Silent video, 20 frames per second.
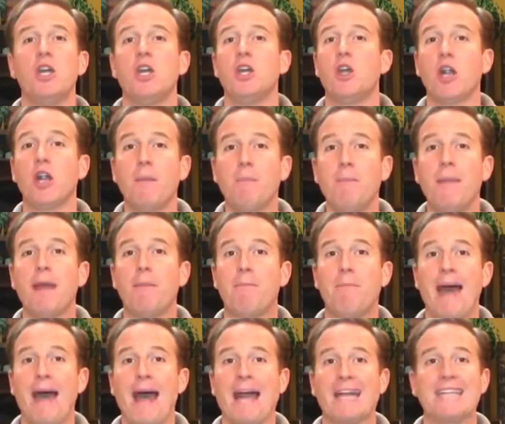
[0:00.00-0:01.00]
You're gonna make
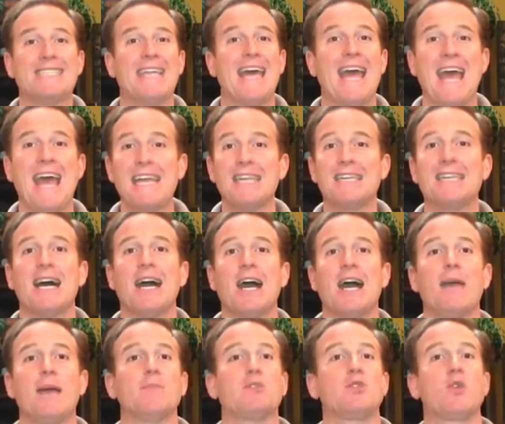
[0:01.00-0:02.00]
back 10
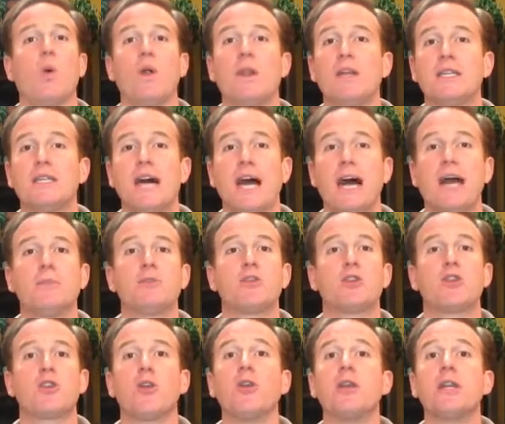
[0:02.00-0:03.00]
times, 20 times,
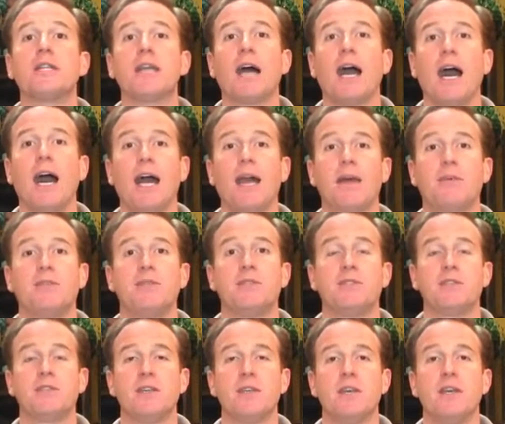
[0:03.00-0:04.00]
30
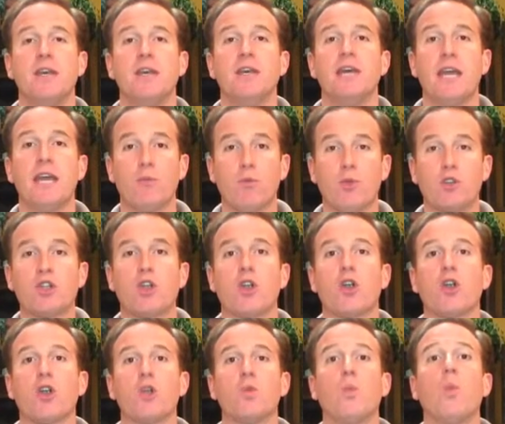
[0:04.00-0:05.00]
times in
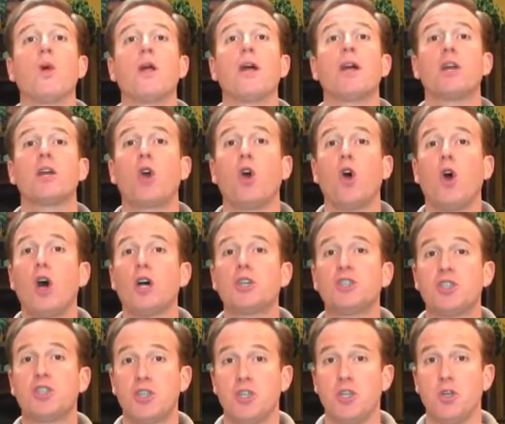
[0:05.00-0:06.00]
return what it
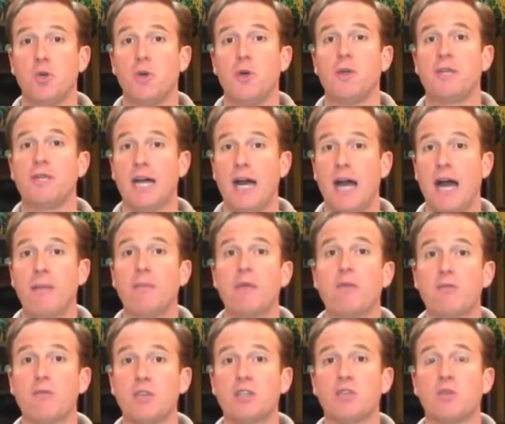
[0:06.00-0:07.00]
costs you in time
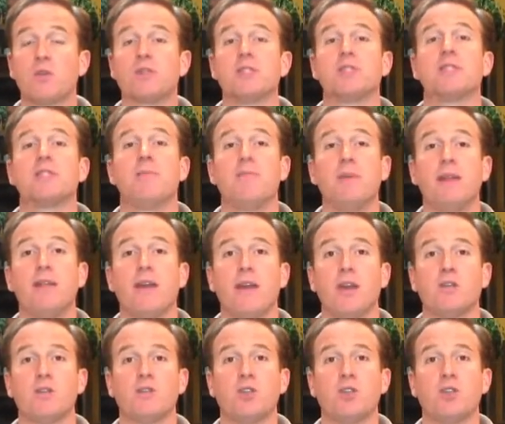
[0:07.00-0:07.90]
and resources to be there.